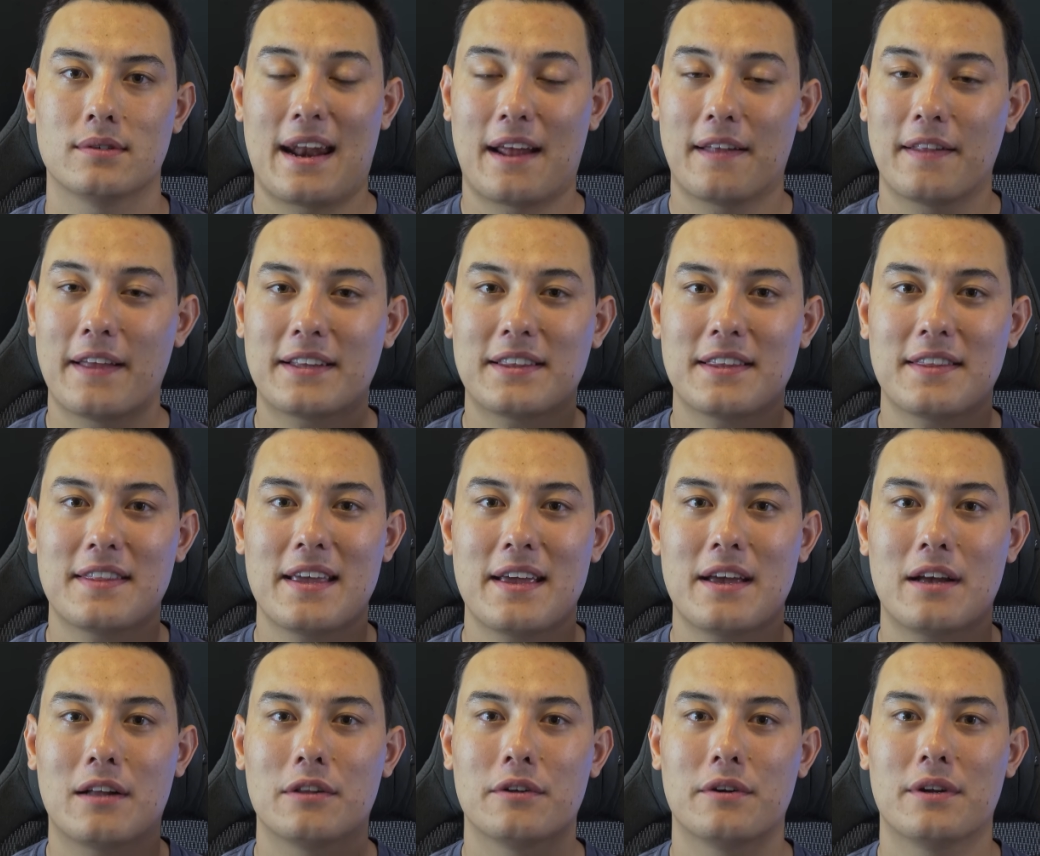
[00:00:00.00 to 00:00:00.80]
And I like that
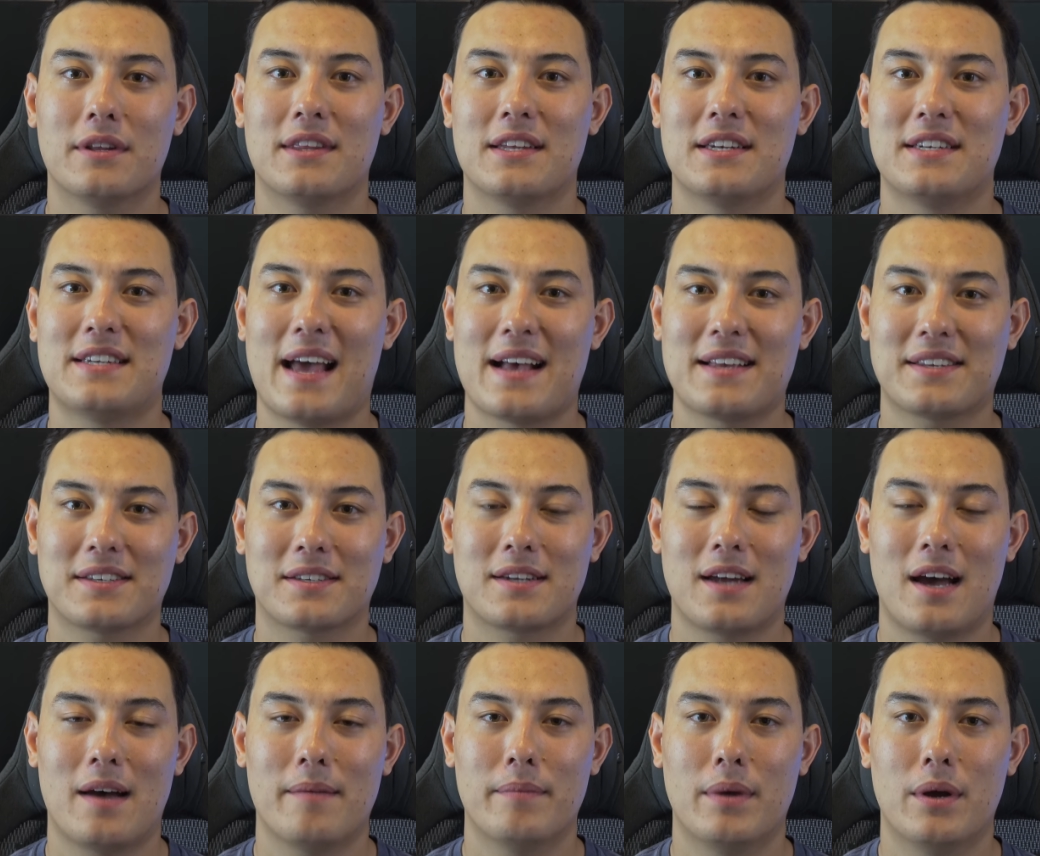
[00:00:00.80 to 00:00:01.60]
they included the
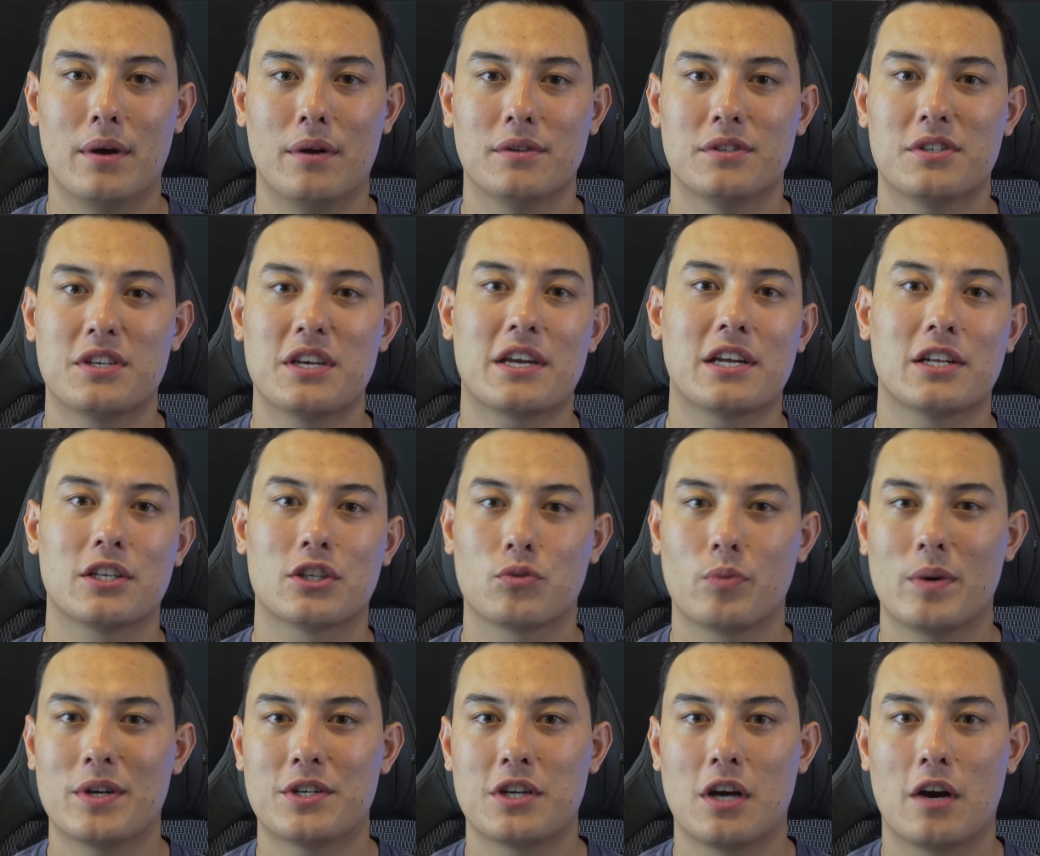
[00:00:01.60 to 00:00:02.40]
desktop mode so you can
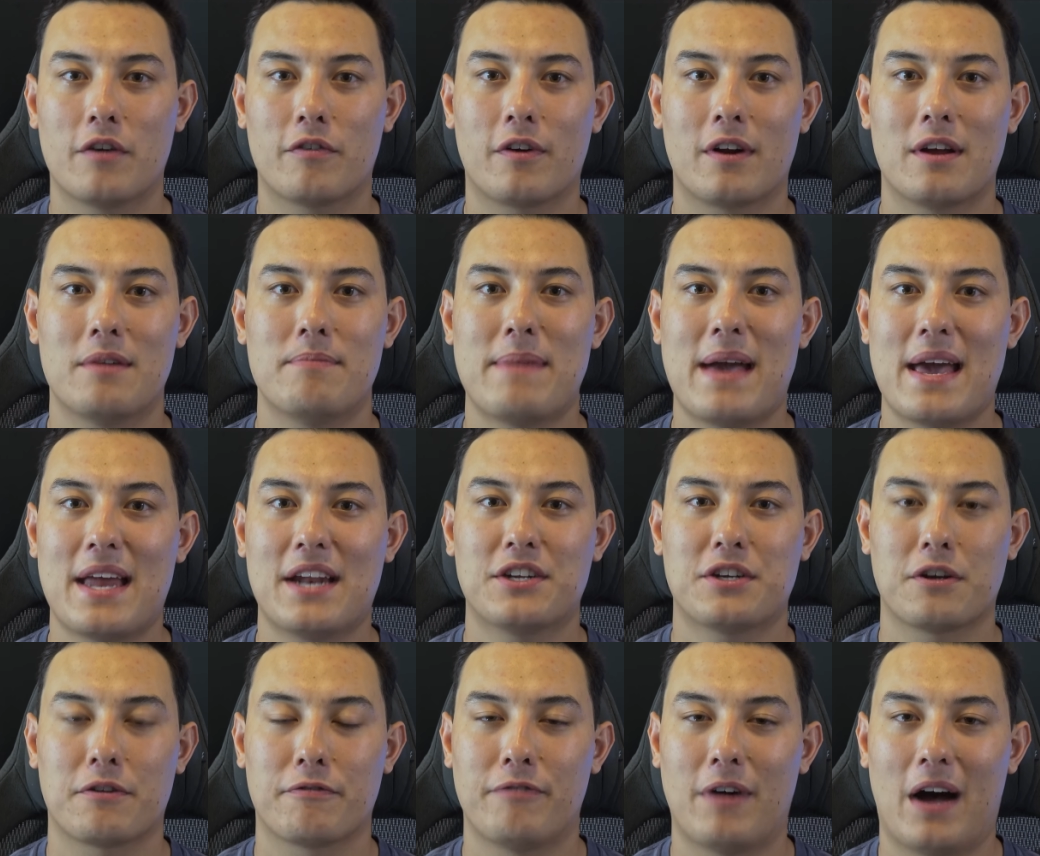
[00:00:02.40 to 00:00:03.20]
switch over and
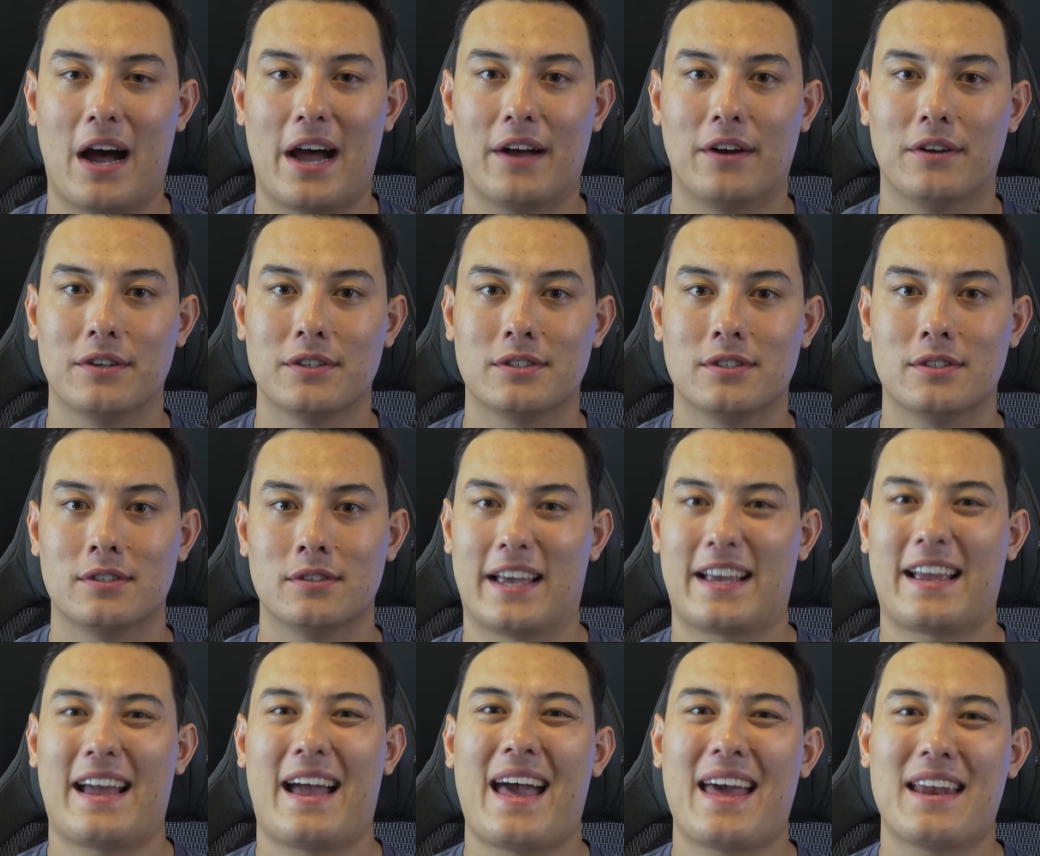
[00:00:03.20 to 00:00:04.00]
manage your files
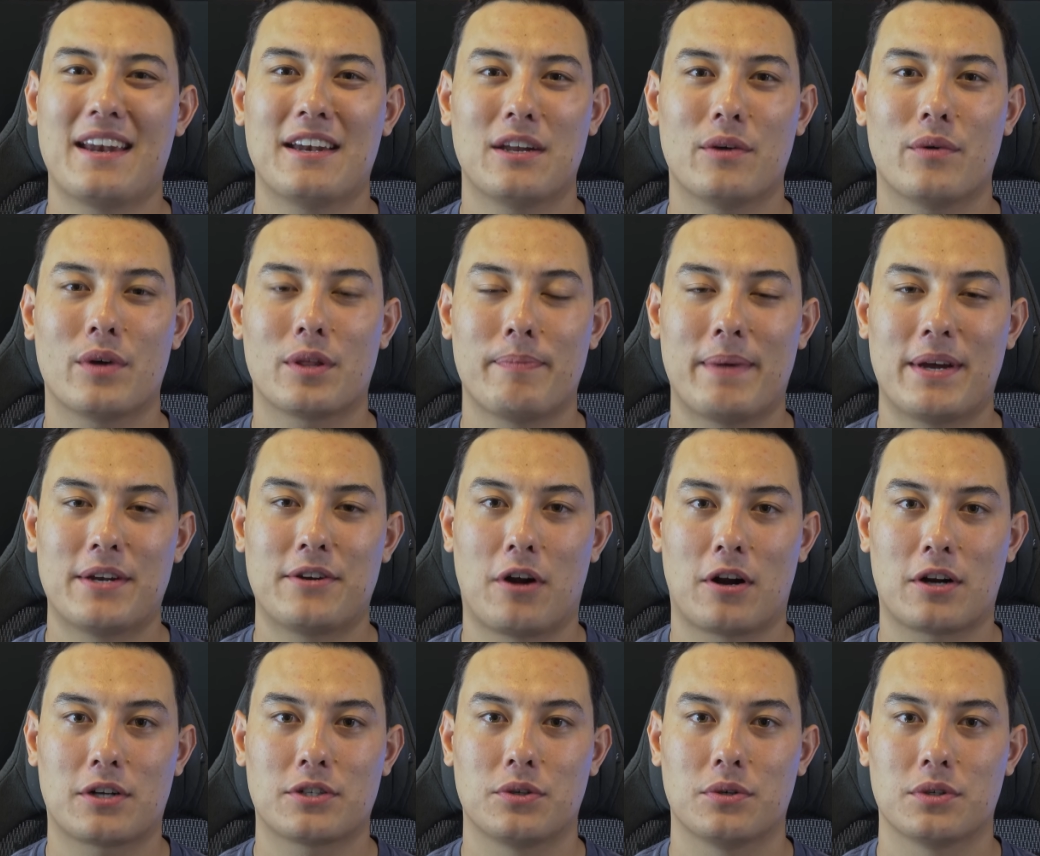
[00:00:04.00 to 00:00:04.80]
like I had to do with my
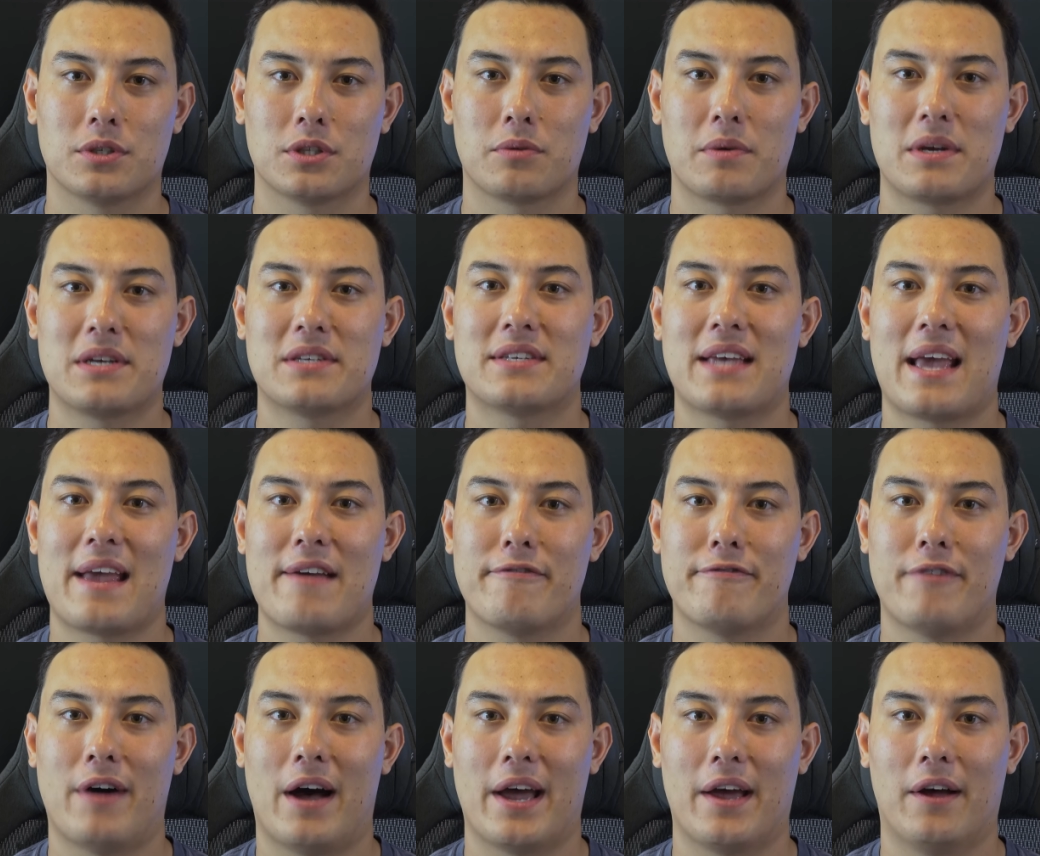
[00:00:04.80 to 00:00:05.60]
Dark Souls 3
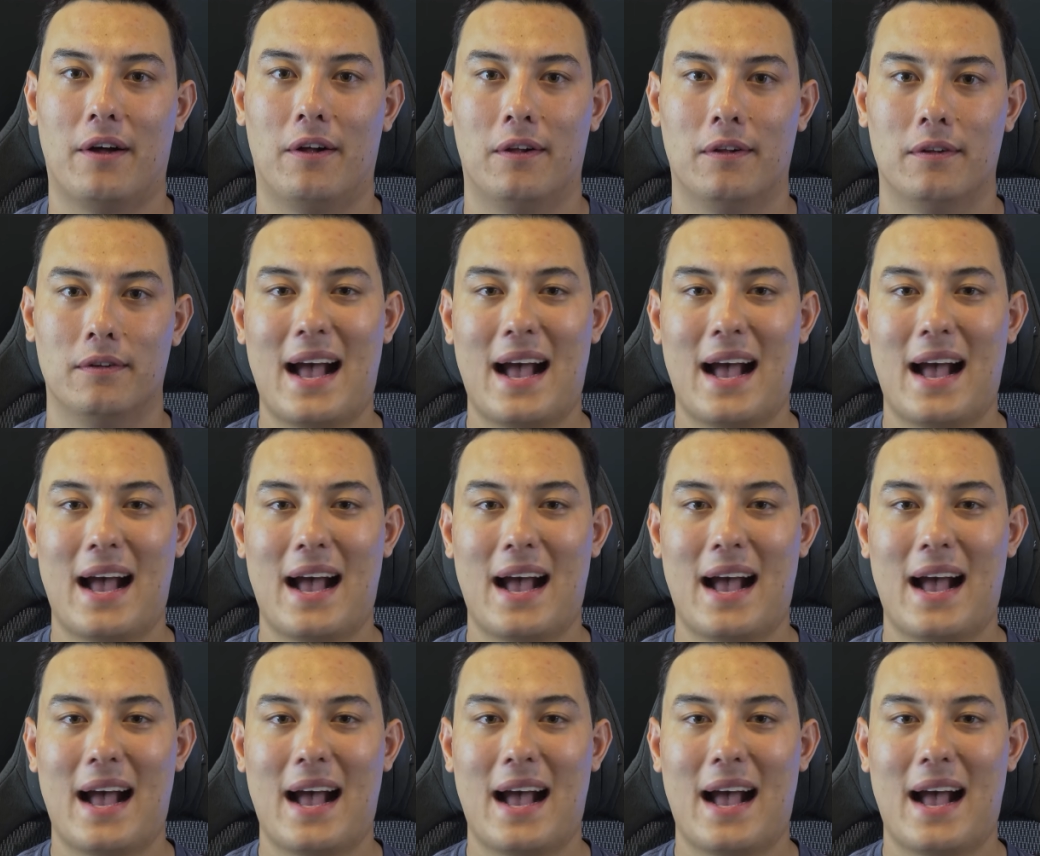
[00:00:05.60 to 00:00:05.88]
save file.